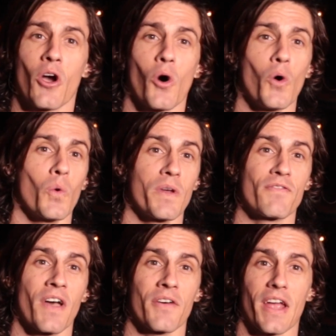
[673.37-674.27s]
Oh, we
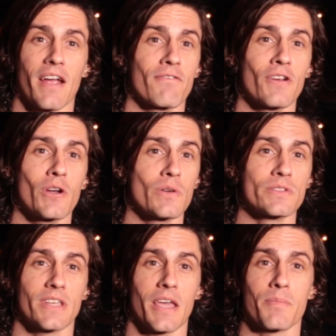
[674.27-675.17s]
found every
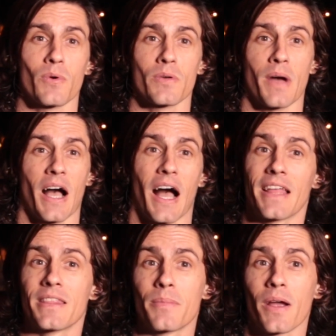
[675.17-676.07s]
old skateboard
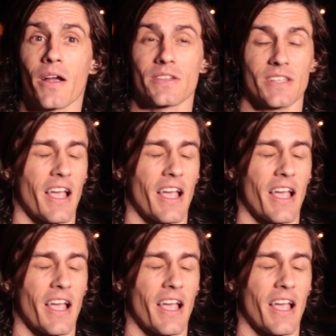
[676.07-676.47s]
behind the barracks,